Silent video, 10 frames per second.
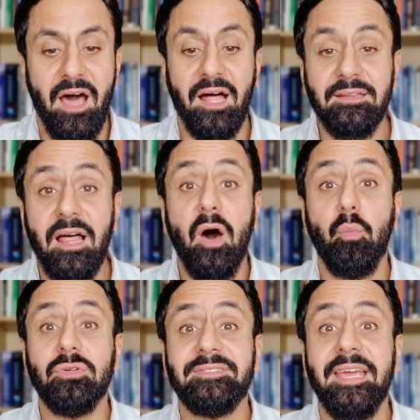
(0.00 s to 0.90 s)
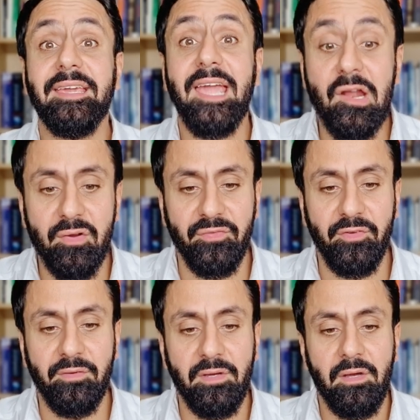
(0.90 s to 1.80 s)
Allah will take care of you.
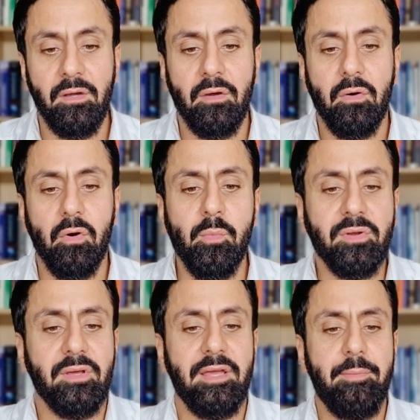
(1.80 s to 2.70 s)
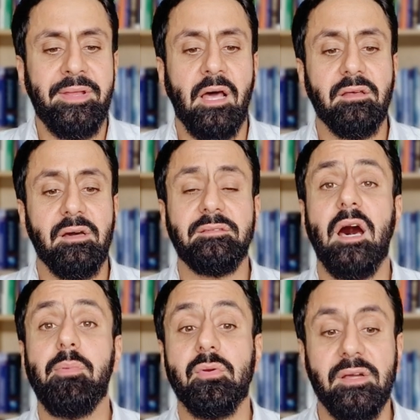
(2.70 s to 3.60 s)
Umar ibn
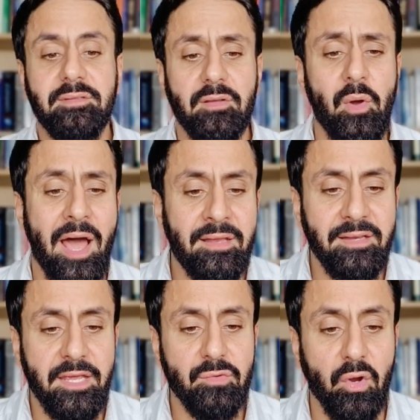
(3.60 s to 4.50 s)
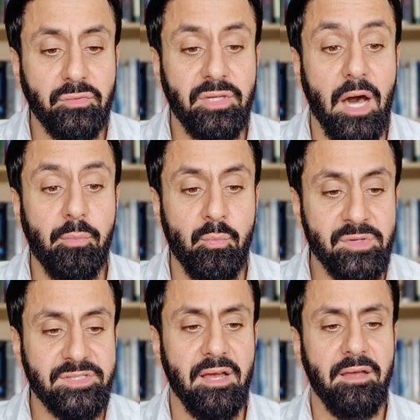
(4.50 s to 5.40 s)
al-Khattab radiallahu anhu, he wrote to Abu
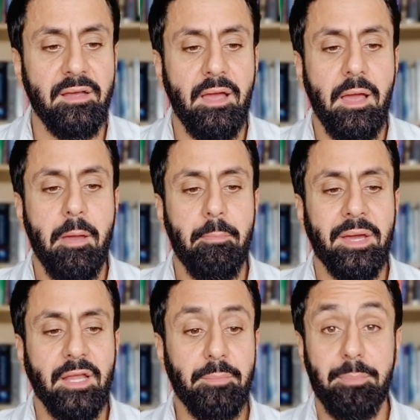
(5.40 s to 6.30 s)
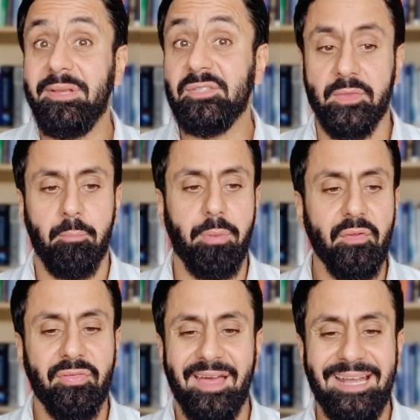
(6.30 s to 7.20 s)
Musa, may Allah be pleased with them
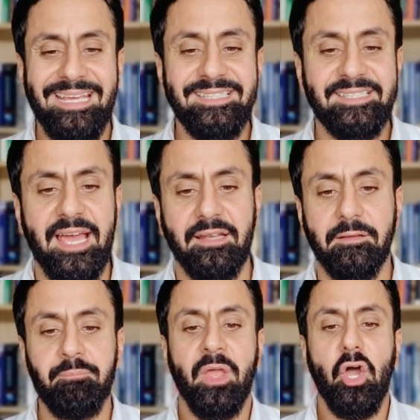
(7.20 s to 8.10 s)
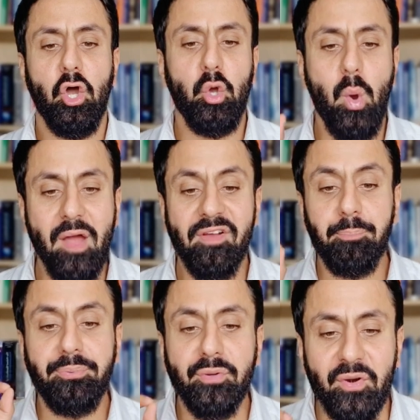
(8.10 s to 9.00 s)
both, and he said, whoever
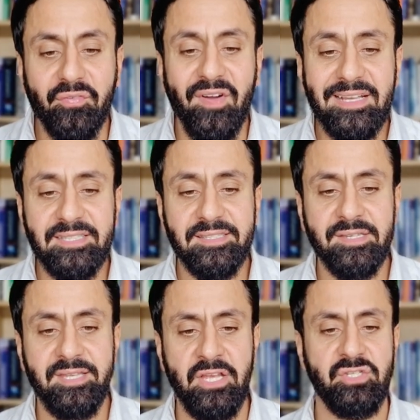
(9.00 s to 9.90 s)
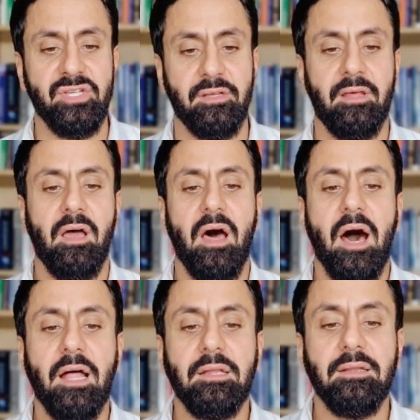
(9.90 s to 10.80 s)
purifies his intention,
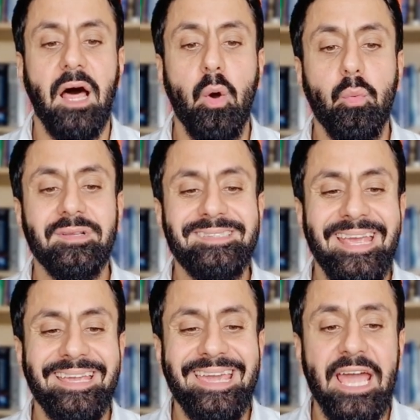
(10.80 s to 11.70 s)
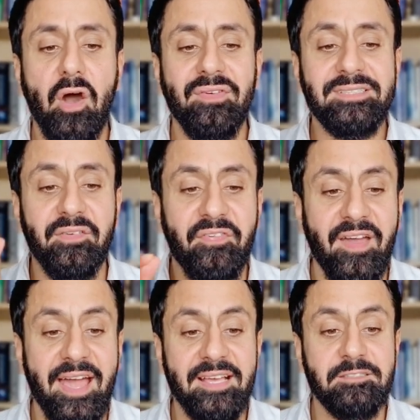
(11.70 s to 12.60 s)
Allah would take care of his
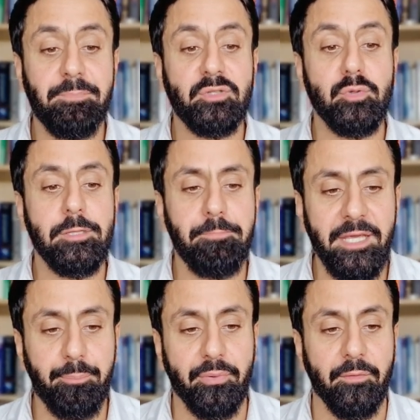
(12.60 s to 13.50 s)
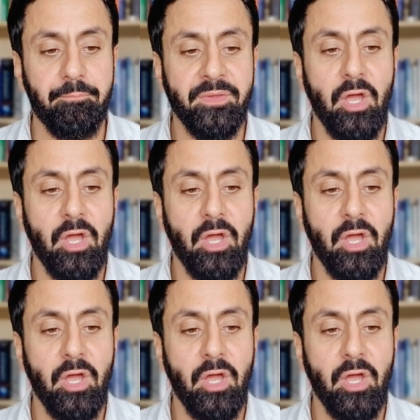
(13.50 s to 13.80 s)
affairs between people.